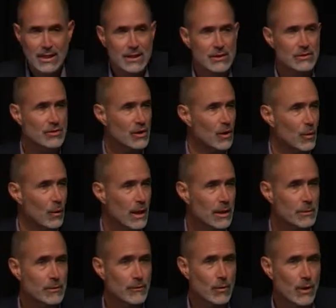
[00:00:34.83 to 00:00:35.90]
So
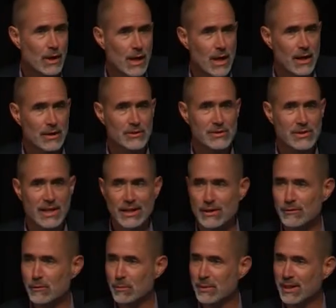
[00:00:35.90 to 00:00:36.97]
welcome to Fort Collins. Thank you
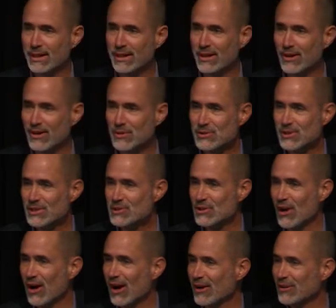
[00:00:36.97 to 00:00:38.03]
for being here. It's such an
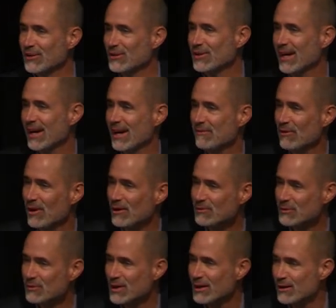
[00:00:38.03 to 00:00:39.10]
honor to have all of
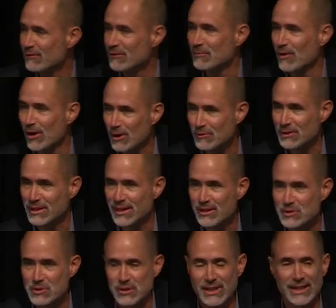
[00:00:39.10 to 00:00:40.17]
you here from all over the
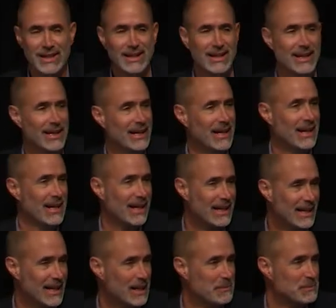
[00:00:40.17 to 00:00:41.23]
country. I
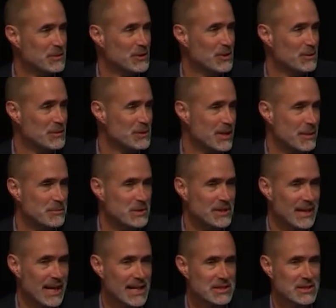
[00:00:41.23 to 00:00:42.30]
came to the reception
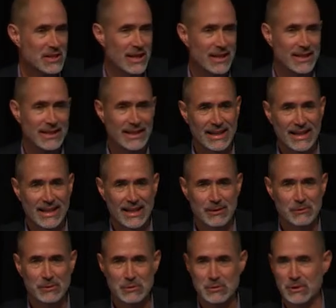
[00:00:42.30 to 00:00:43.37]
last night, and it
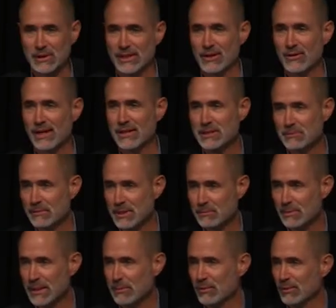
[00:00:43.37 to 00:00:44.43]
was really great to meet
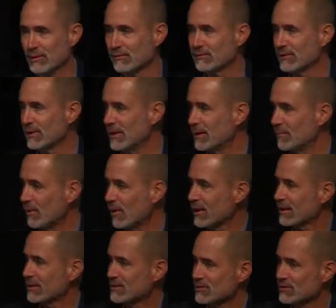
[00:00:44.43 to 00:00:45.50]
people from
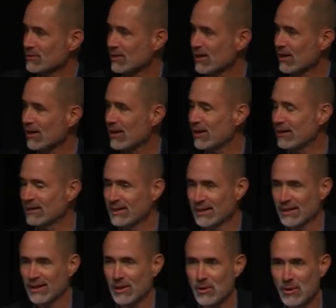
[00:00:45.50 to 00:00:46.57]
Arkansas,
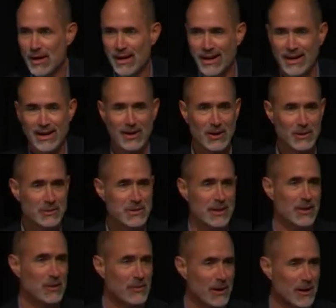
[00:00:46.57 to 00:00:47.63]
Ohio,
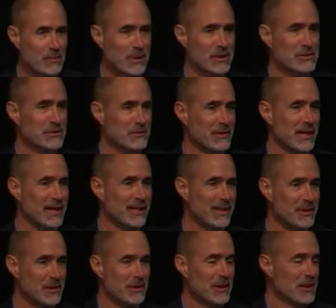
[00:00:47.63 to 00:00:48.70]
Delaware,
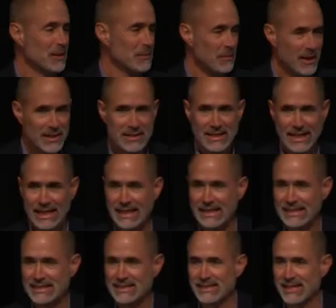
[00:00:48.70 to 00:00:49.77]
Pennsylvania, Montana,
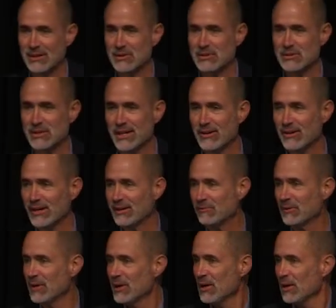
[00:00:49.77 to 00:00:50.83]
et cetera, et cetera.
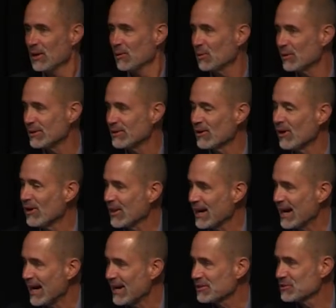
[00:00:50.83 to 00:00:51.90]
And when Darla
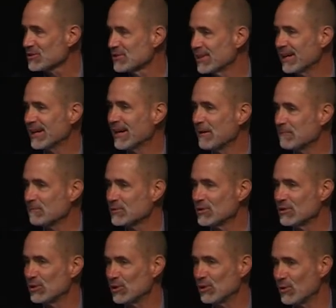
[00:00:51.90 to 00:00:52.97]
asked
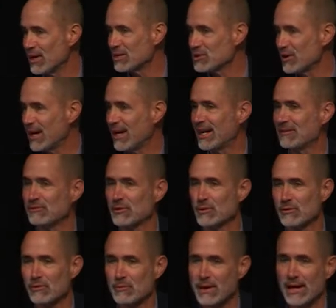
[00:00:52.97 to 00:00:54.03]
you to raise your hand if you
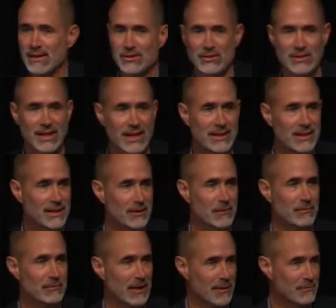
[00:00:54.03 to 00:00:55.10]
were from out of the state,
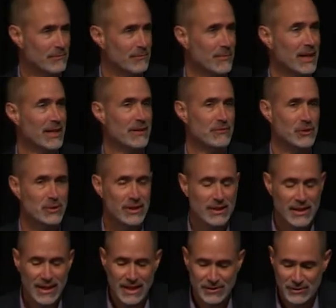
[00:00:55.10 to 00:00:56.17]
many of you did
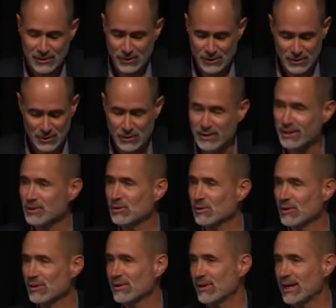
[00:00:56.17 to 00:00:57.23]
that, so it's really
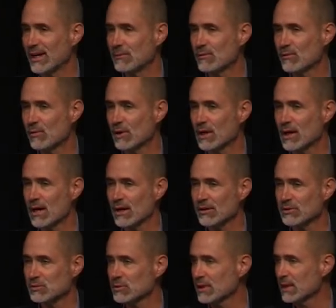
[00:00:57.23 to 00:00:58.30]
cool that you came to Fort
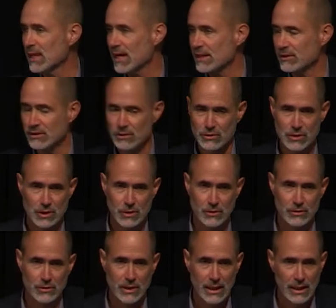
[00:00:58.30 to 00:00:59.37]
Collins. We're glad that you
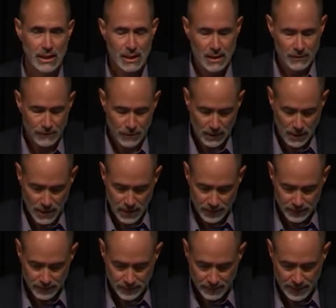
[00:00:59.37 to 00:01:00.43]
chose Fort
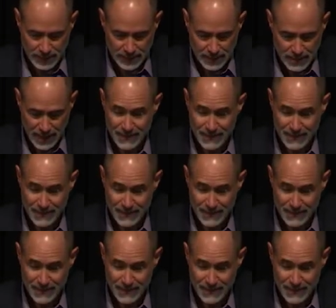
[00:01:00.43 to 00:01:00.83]
Collins to be here.